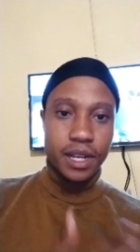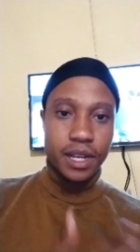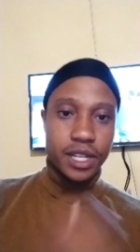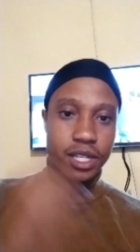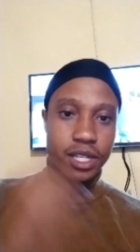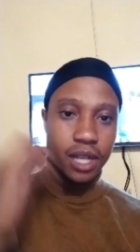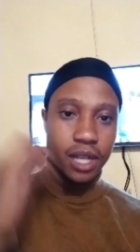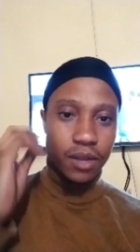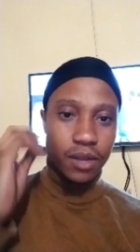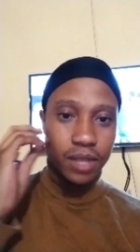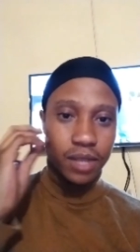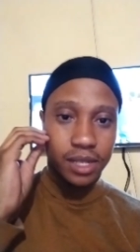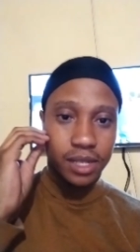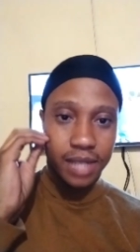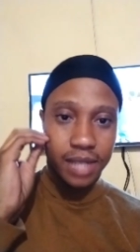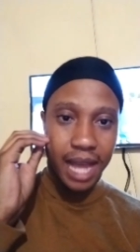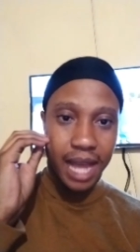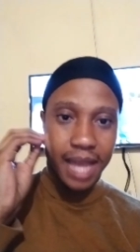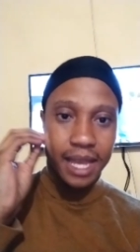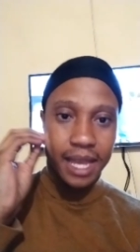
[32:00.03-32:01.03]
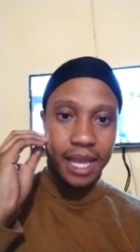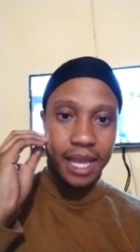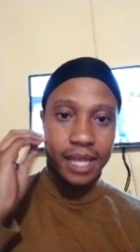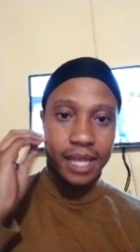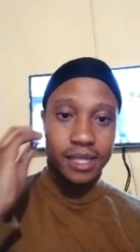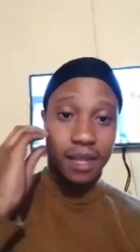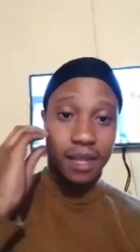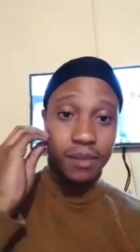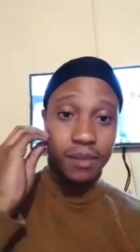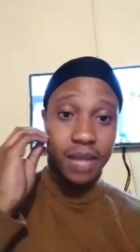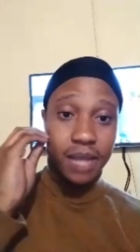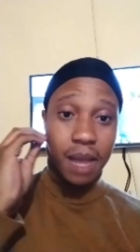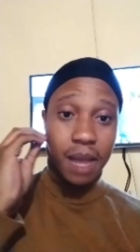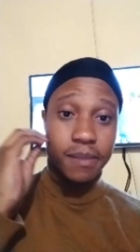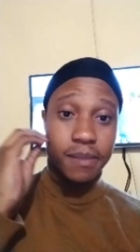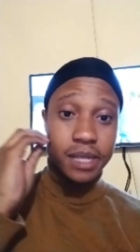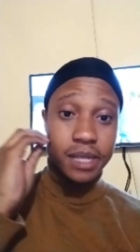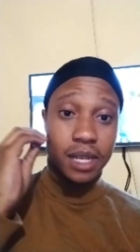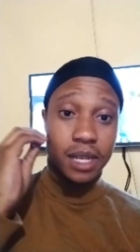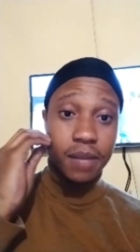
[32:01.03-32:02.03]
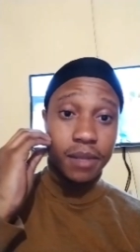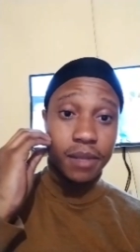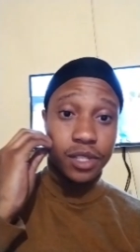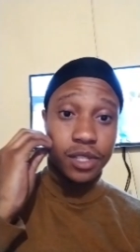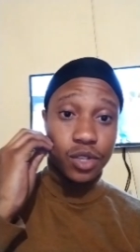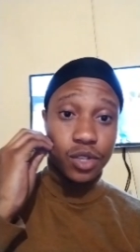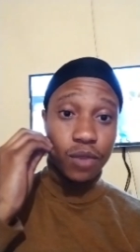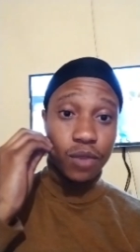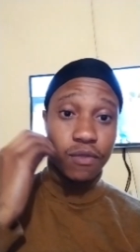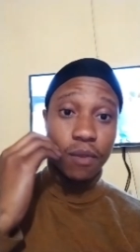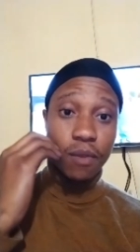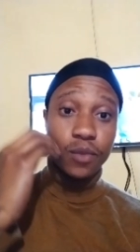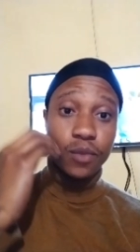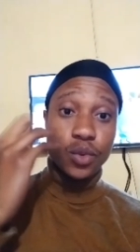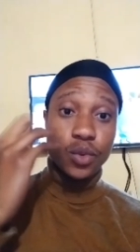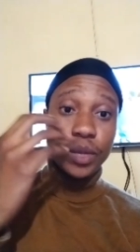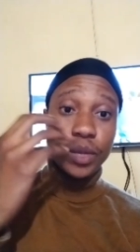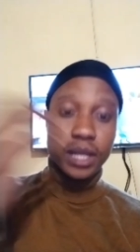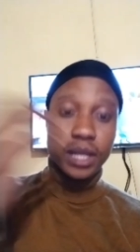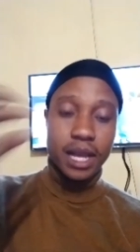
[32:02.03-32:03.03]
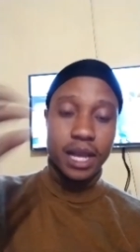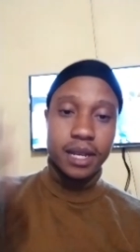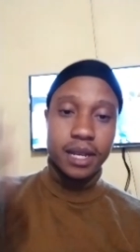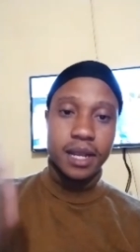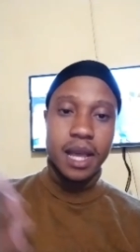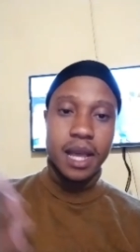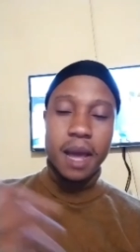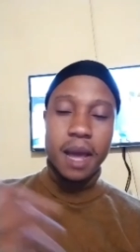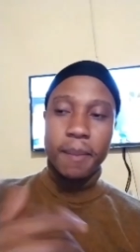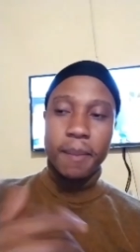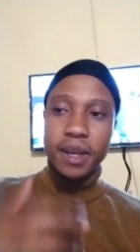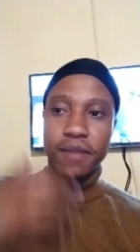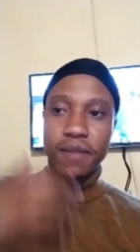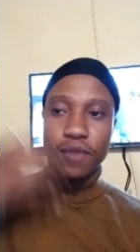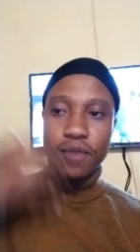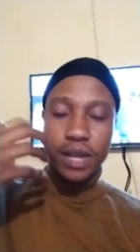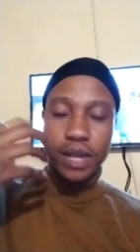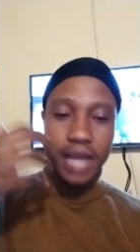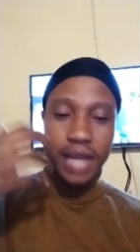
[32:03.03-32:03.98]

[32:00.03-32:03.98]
energy. Now this guy sometimes limits you from doing that, but if you're